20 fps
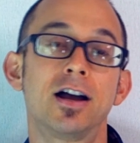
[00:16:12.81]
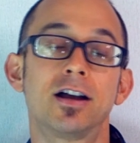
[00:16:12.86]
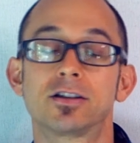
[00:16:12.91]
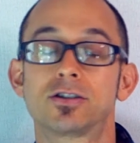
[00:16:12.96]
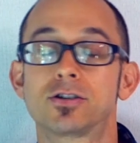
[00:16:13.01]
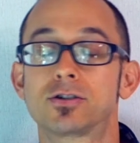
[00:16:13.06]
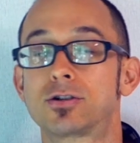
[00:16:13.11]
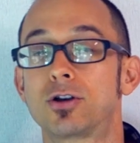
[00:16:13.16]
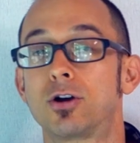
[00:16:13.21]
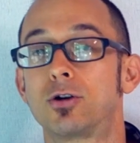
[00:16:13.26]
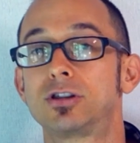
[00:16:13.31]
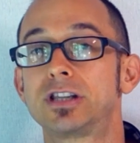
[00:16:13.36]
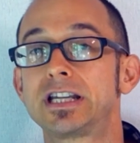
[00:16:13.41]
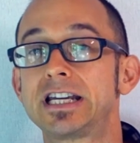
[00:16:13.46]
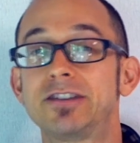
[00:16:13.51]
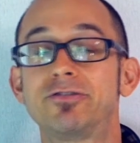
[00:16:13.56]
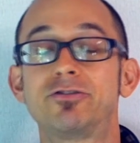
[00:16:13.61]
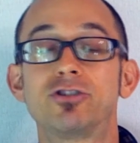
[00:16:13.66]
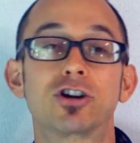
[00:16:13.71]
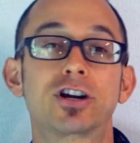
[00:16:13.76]
So
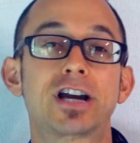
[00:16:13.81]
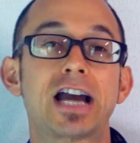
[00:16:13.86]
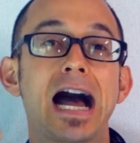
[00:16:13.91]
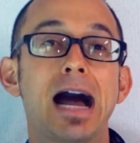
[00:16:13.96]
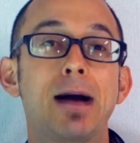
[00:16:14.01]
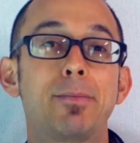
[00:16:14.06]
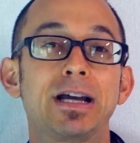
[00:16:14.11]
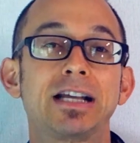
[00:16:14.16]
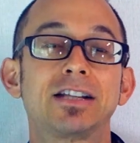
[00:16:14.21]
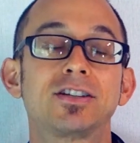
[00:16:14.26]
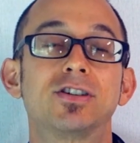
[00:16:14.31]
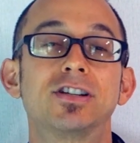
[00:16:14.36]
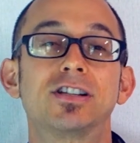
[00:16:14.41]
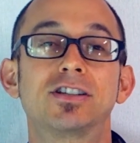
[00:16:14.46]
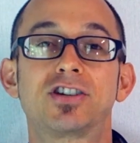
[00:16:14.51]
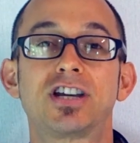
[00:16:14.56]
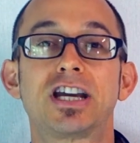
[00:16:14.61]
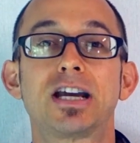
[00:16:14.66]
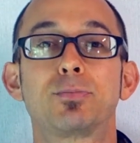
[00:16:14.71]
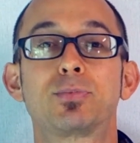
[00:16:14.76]
leave your comments and
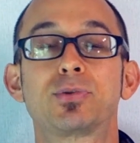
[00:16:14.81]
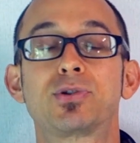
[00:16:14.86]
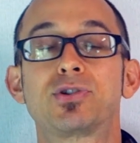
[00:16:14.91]
tips.